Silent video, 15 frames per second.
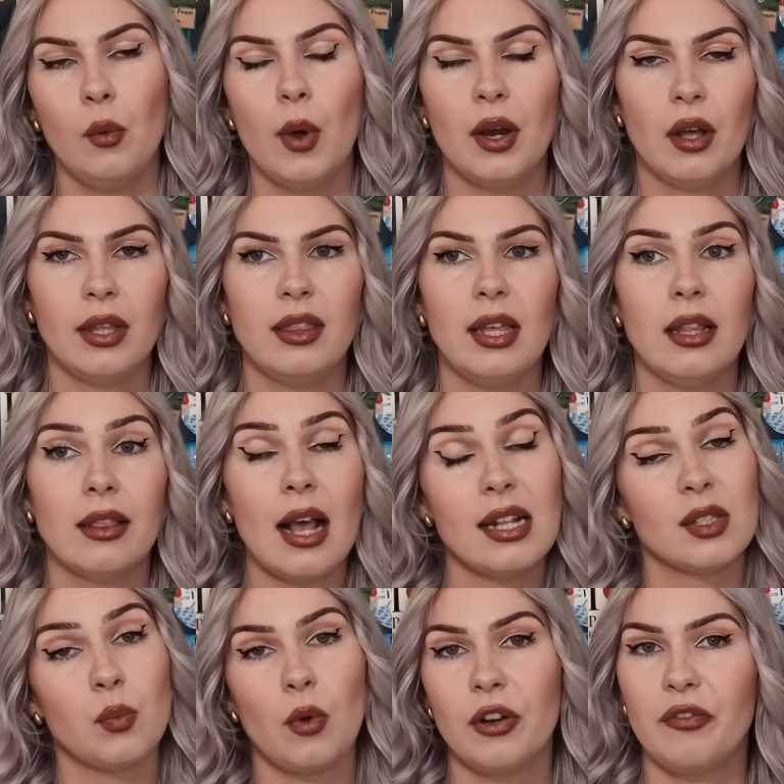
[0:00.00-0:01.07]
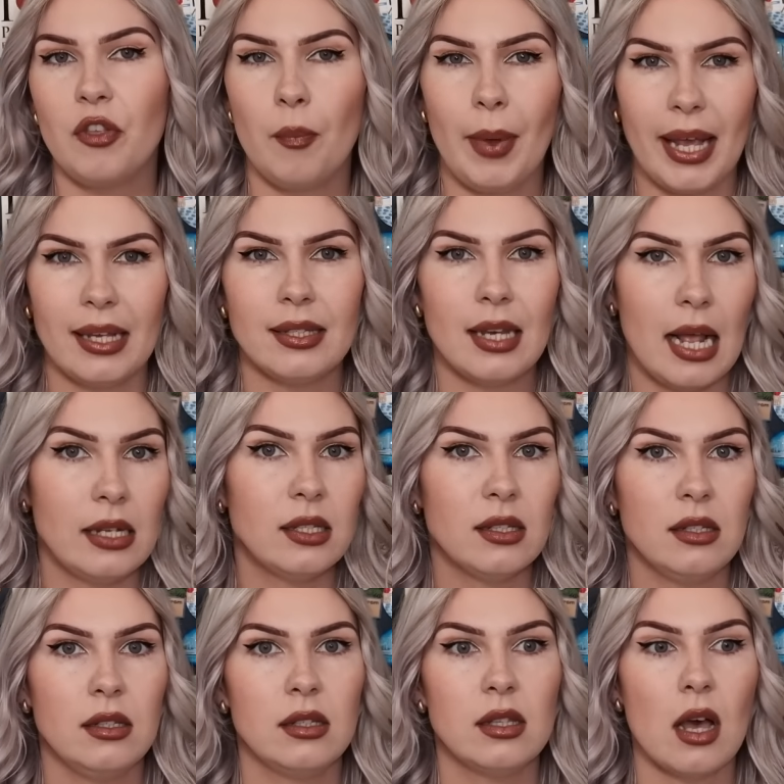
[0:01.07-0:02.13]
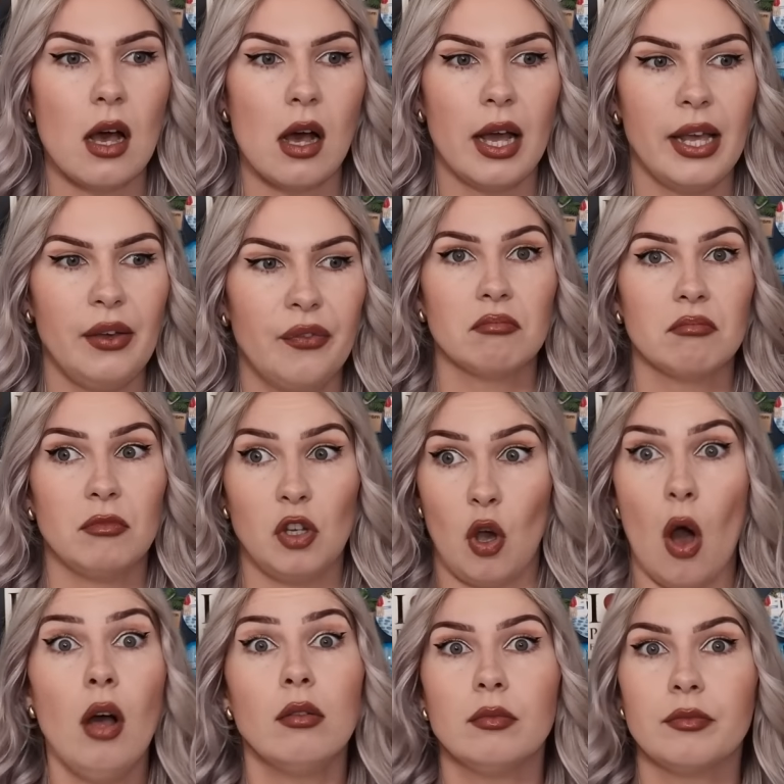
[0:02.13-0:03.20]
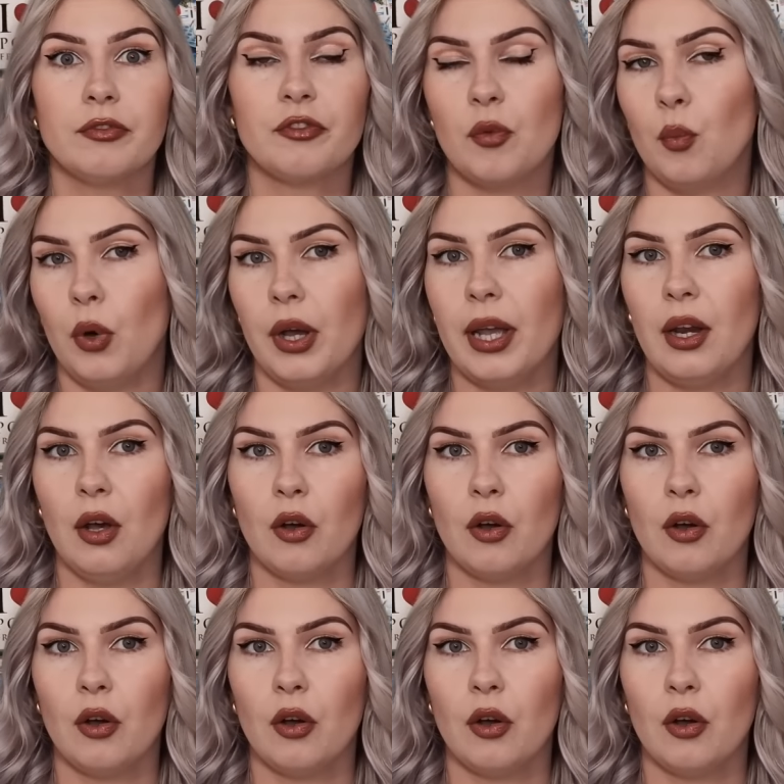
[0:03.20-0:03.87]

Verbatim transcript: And I think that's one of the biggest lessons that I've got from working on